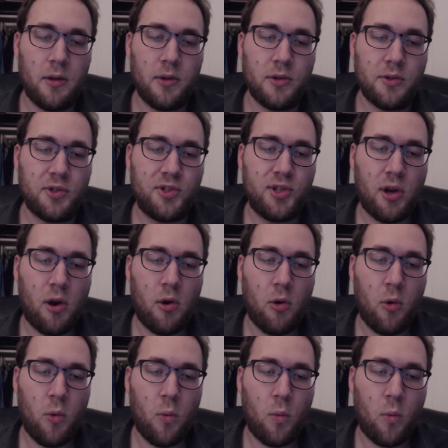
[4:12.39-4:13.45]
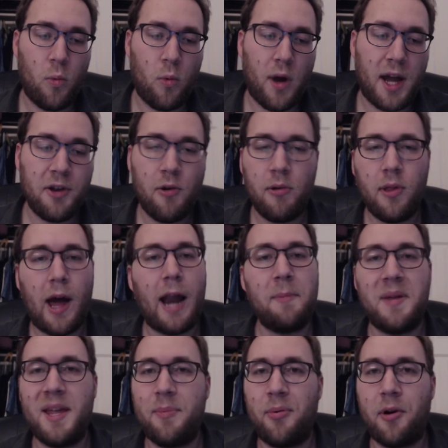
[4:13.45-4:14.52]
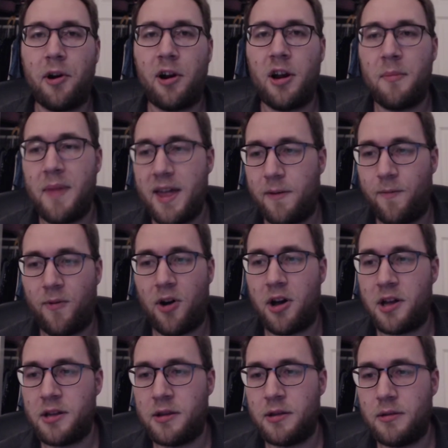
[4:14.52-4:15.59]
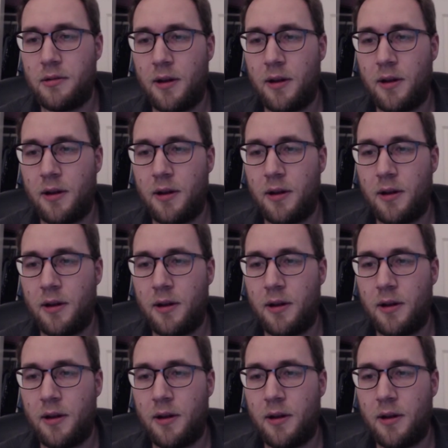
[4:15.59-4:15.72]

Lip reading: So, I know a lot of people are going to make fun